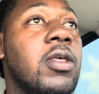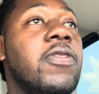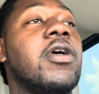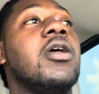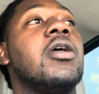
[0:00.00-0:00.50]

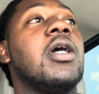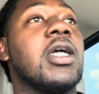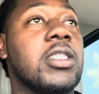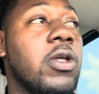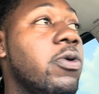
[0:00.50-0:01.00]
the
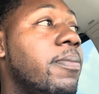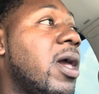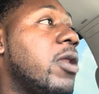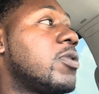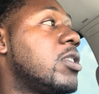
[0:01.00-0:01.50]
auxiliary
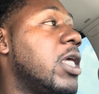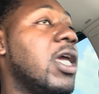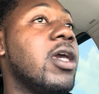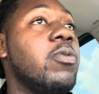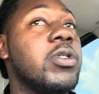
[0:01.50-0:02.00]
battery is
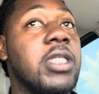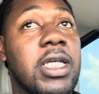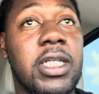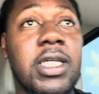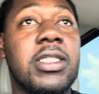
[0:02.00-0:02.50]
dead, which they
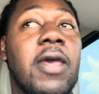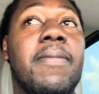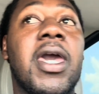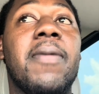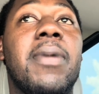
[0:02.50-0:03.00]
did say
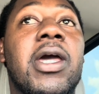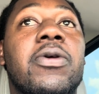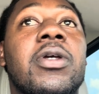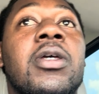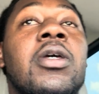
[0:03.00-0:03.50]
bad battery,